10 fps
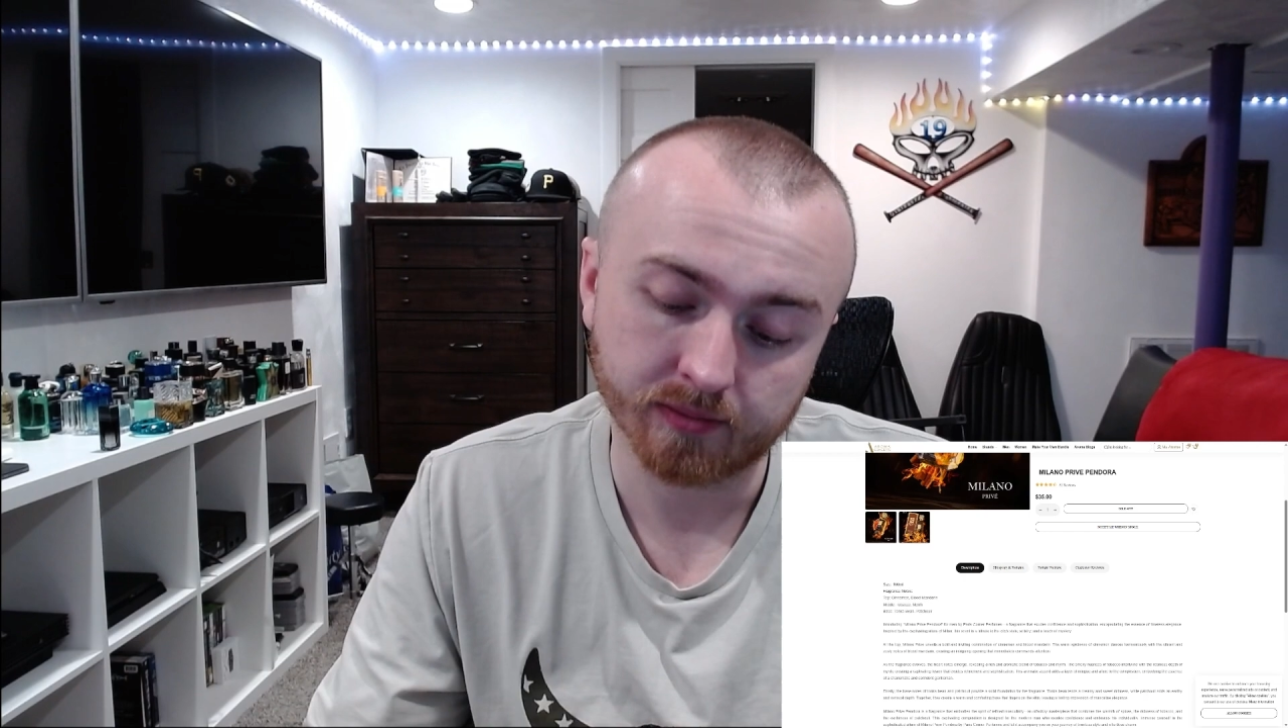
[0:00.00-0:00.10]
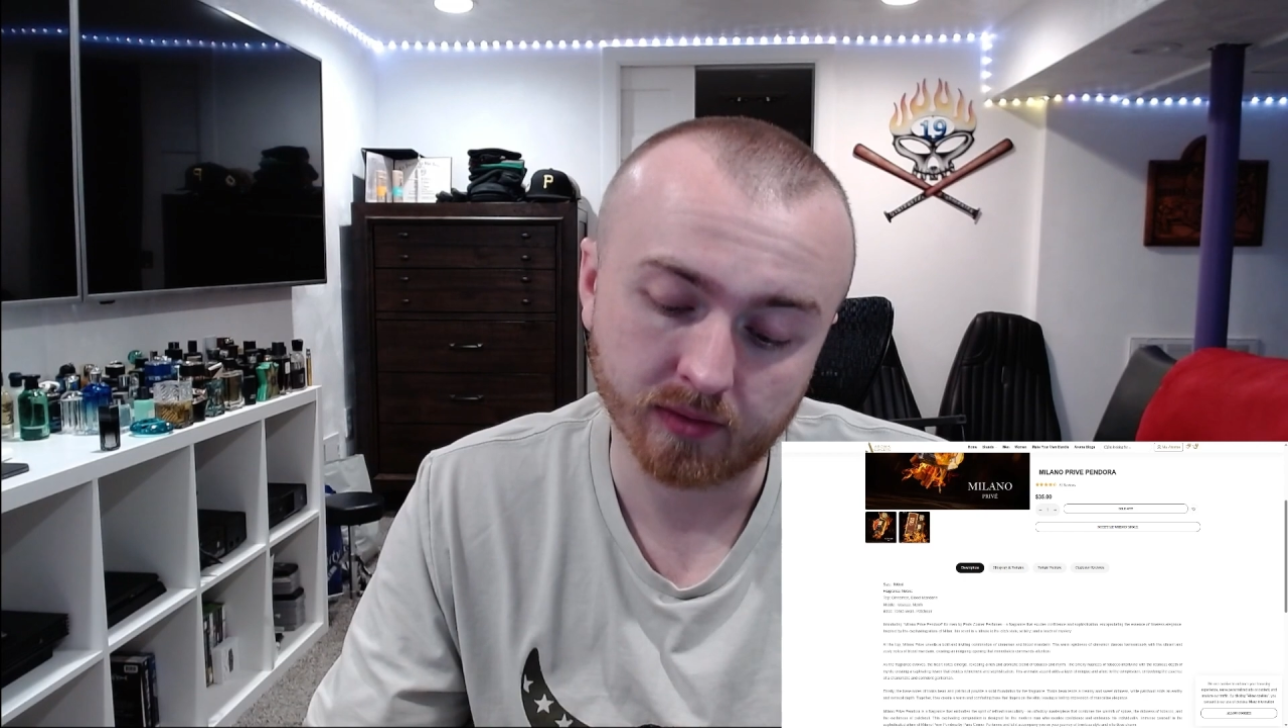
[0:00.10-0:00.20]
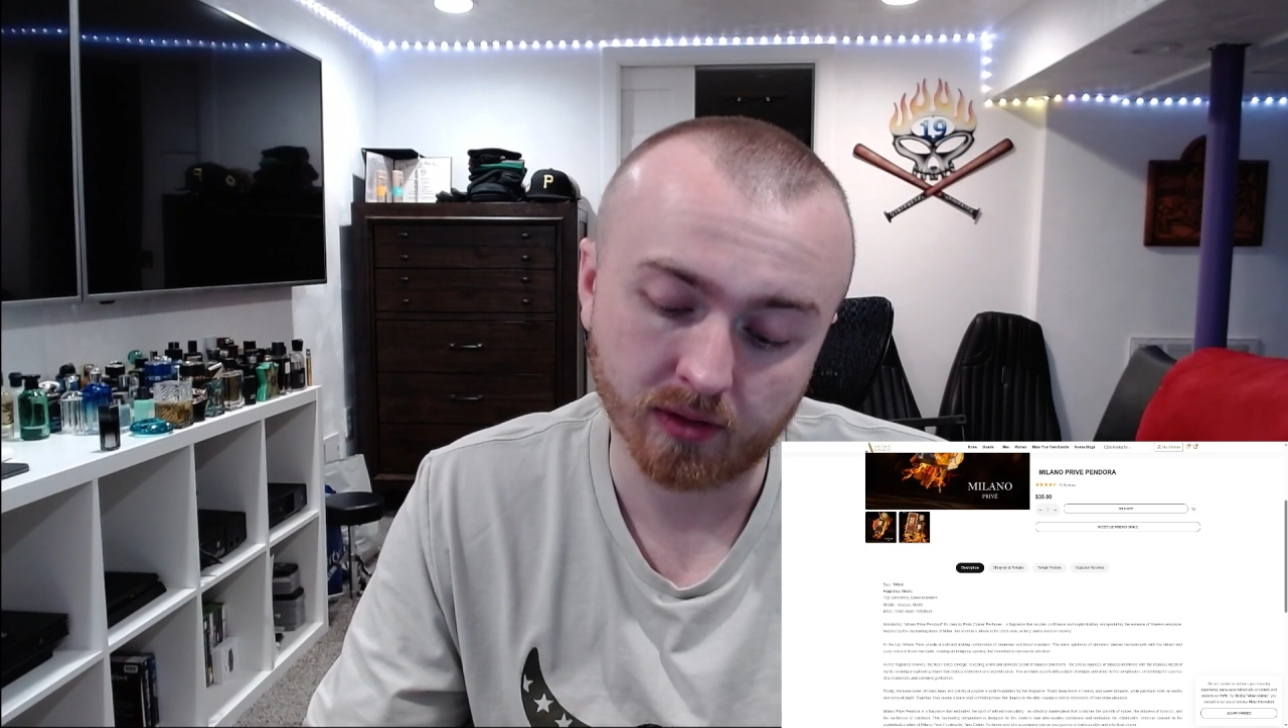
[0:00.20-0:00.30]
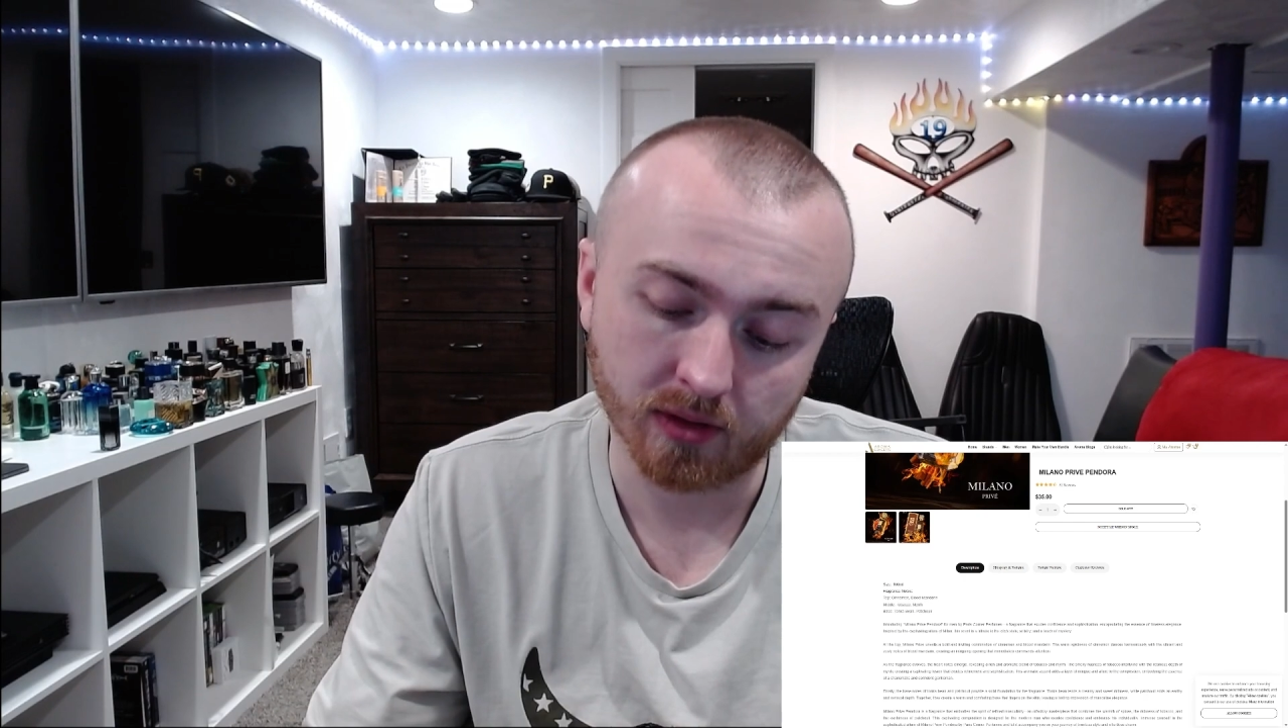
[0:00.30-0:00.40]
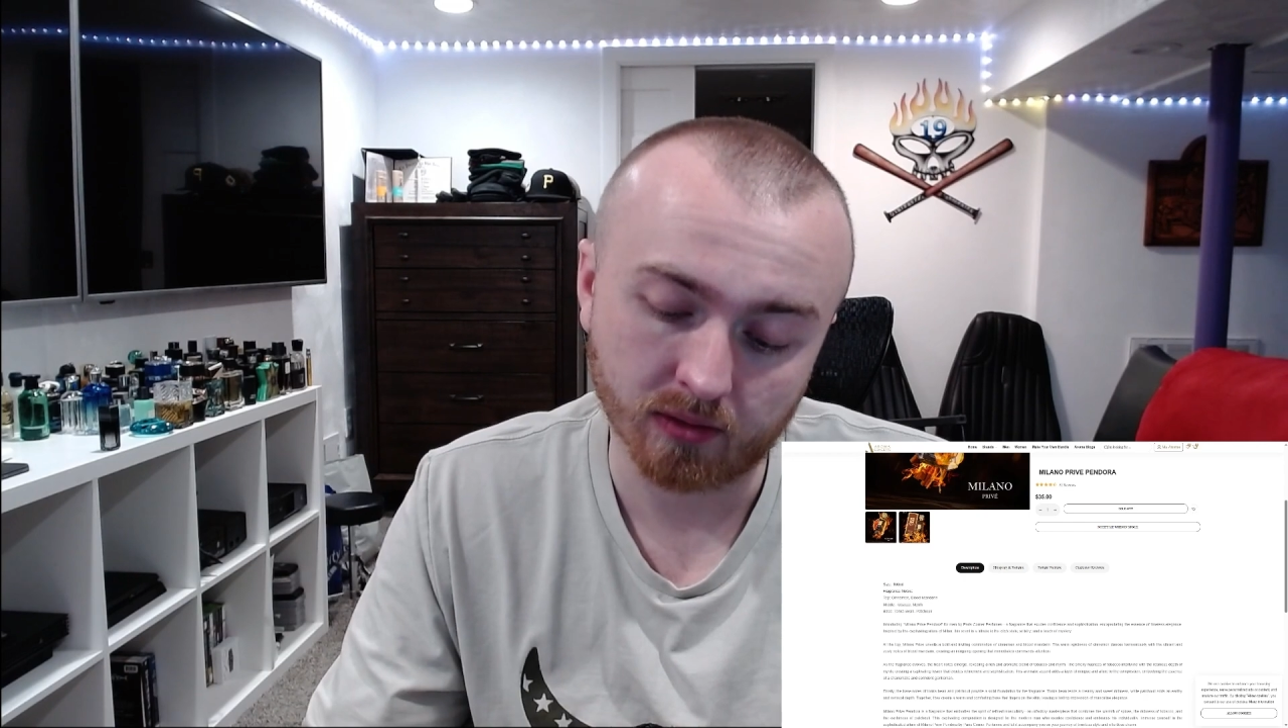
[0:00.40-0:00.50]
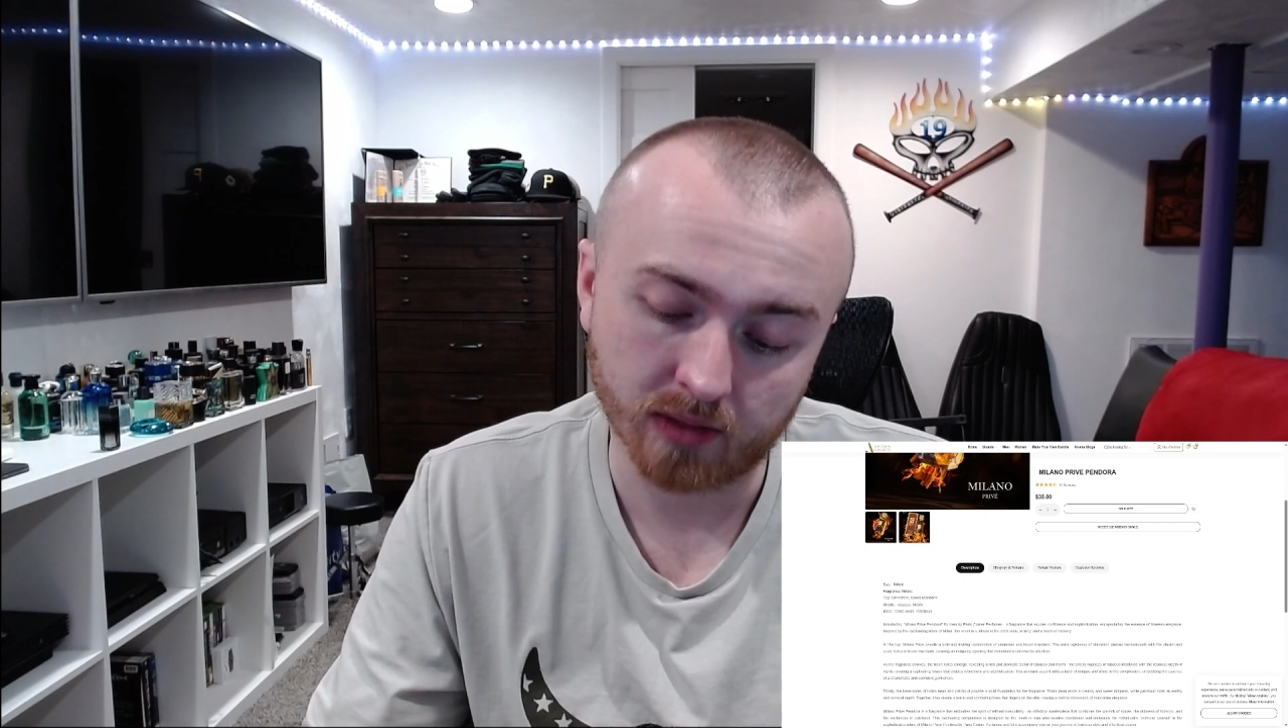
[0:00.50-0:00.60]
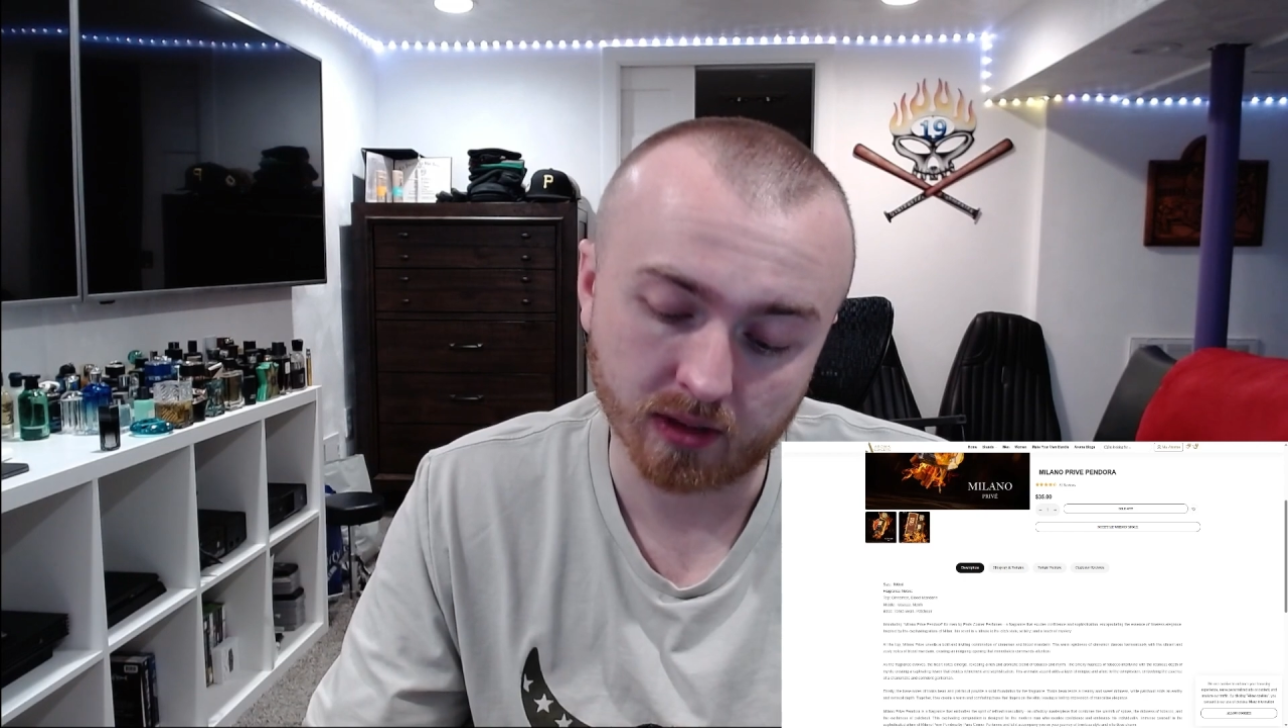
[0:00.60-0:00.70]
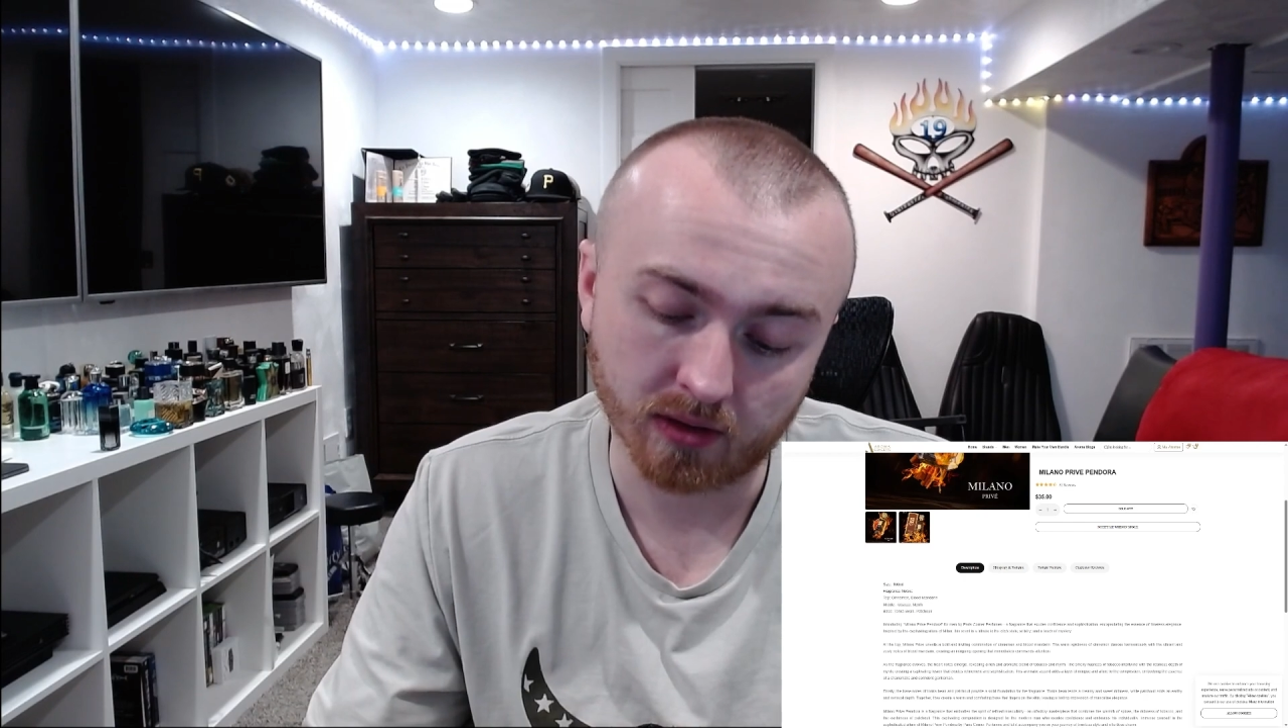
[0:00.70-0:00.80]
in